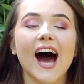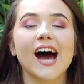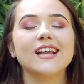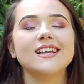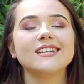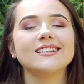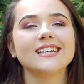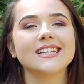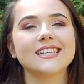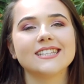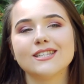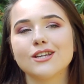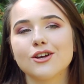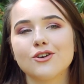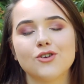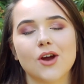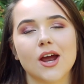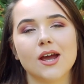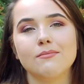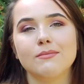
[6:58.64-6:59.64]
I just think this is a
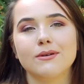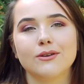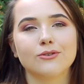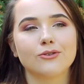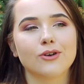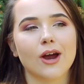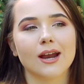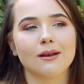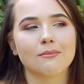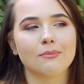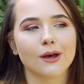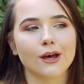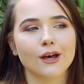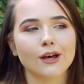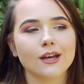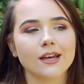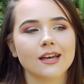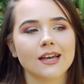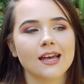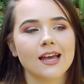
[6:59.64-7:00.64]
great middle grade
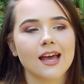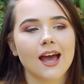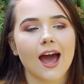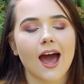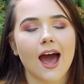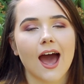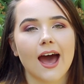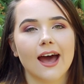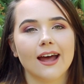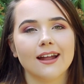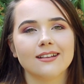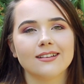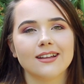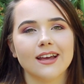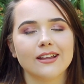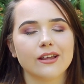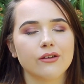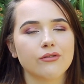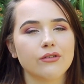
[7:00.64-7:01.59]
book, and it